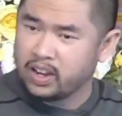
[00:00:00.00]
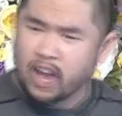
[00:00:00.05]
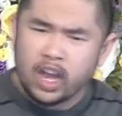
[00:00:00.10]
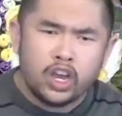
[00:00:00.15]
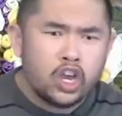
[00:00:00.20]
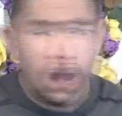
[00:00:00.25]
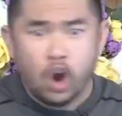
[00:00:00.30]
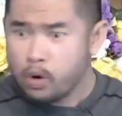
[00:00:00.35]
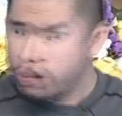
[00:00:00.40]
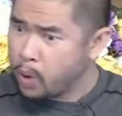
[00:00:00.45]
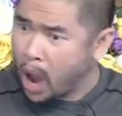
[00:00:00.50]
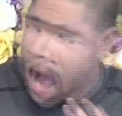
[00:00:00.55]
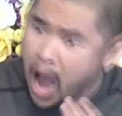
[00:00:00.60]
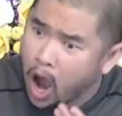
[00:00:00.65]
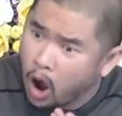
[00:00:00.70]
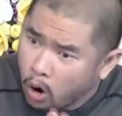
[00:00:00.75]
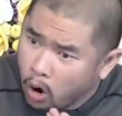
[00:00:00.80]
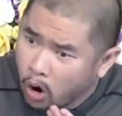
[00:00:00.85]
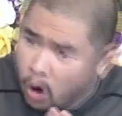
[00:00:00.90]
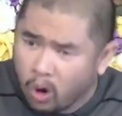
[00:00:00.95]
You're
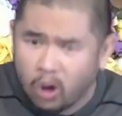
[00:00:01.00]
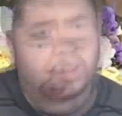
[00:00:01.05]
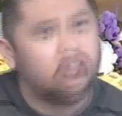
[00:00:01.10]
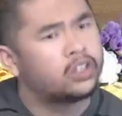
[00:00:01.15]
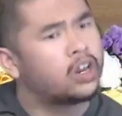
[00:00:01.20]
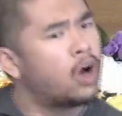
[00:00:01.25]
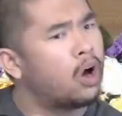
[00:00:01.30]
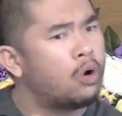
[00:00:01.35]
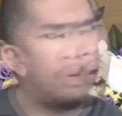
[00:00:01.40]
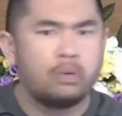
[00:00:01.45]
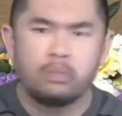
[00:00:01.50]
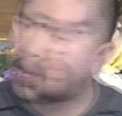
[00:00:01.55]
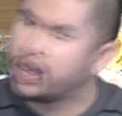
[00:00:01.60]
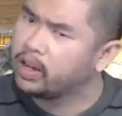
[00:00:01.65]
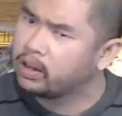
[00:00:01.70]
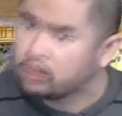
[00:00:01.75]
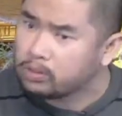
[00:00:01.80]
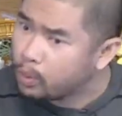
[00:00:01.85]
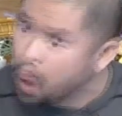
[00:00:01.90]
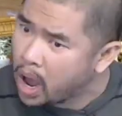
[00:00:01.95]
how old? Oh my,
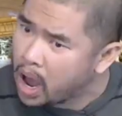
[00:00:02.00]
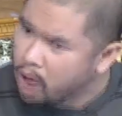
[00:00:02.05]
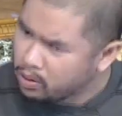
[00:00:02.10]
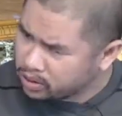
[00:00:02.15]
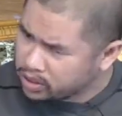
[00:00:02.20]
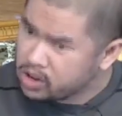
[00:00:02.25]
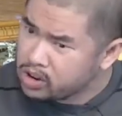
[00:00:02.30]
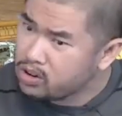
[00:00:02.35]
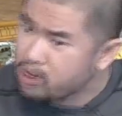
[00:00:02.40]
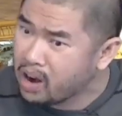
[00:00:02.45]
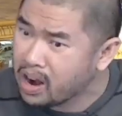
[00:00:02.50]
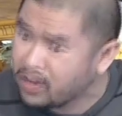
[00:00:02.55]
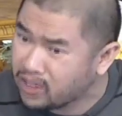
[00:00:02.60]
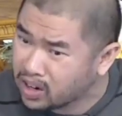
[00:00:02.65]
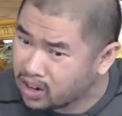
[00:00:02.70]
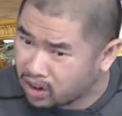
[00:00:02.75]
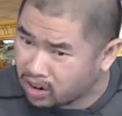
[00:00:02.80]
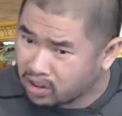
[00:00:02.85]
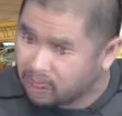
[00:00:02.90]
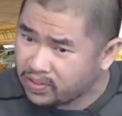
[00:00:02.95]
wow, you don't have a
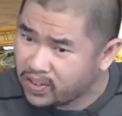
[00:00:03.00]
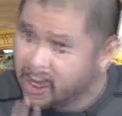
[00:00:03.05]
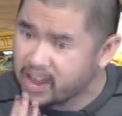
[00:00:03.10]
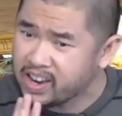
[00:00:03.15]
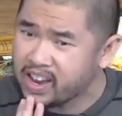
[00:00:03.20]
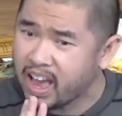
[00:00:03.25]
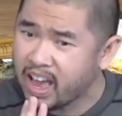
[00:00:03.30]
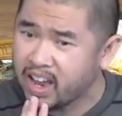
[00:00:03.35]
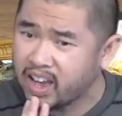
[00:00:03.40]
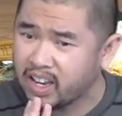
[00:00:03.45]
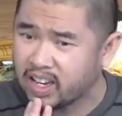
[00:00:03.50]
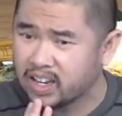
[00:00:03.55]
girlfriend yet?